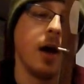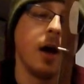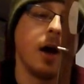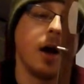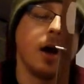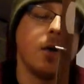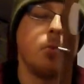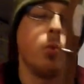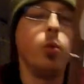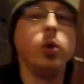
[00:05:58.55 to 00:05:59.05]

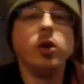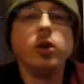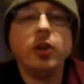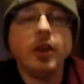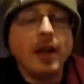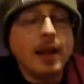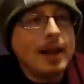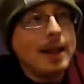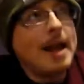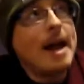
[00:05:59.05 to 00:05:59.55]
Will
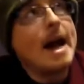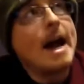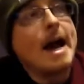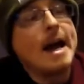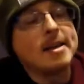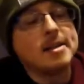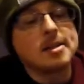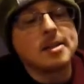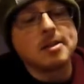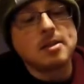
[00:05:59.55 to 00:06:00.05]
they
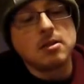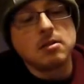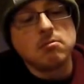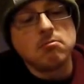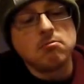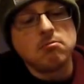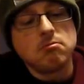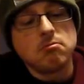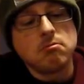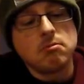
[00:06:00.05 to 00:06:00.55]
last
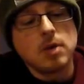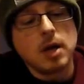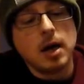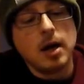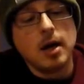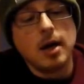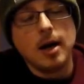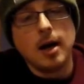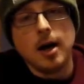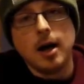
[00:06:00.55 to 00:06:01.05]

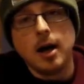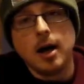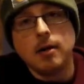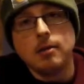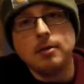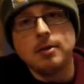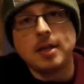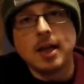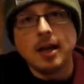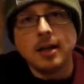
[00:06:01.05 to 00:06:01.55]

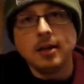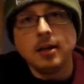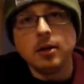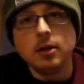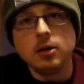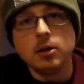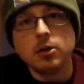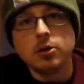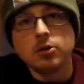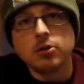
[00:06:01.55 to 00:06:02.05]
10
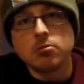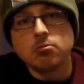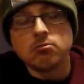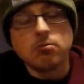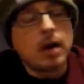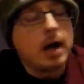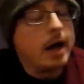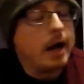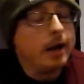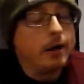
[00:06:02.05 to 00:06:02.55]
years?
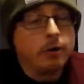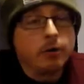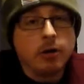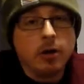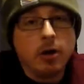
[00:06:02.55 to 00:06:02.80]
I don't